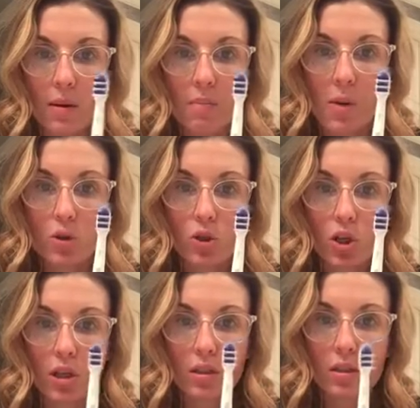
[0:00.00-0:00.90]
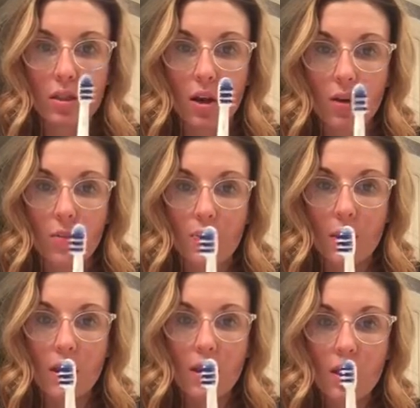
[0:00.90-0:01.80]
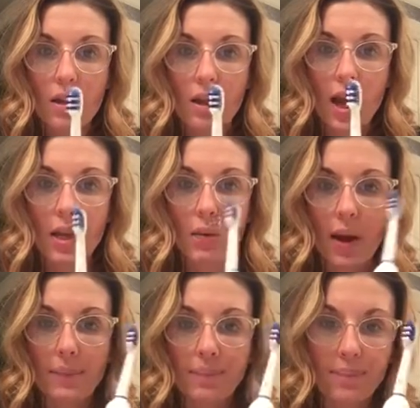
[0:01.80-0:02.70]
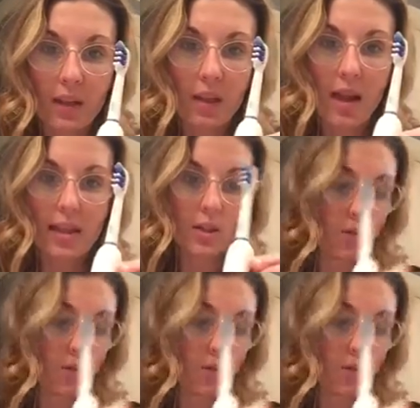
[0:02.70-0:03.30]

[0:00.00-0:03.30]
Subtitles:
motion. So anyway, that's the